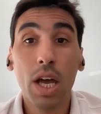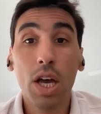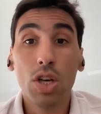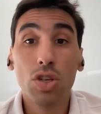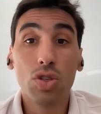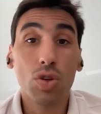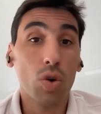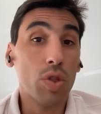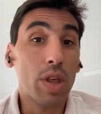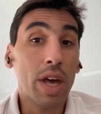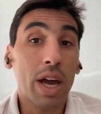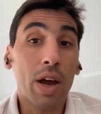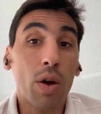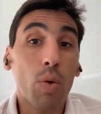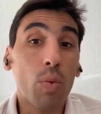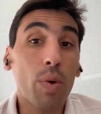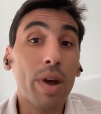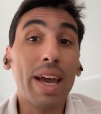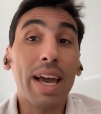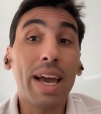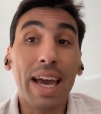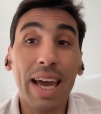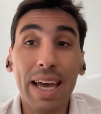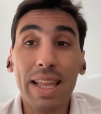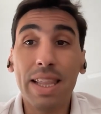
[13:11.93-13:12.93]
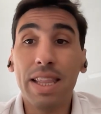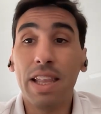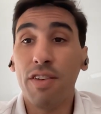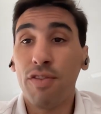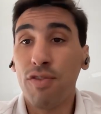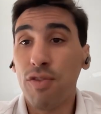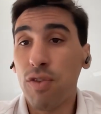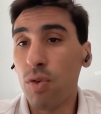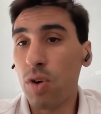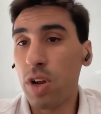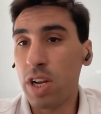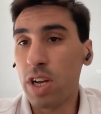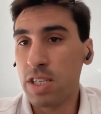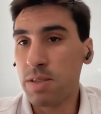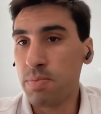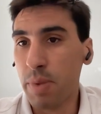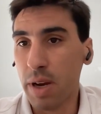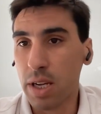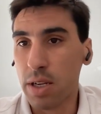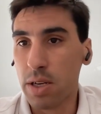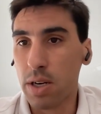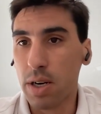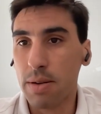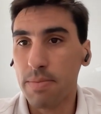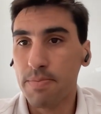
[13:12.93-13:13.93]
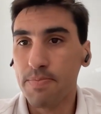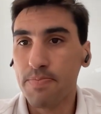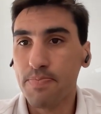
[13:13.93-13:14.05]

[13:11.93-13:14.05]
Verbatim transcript: So then we get the full spectrum.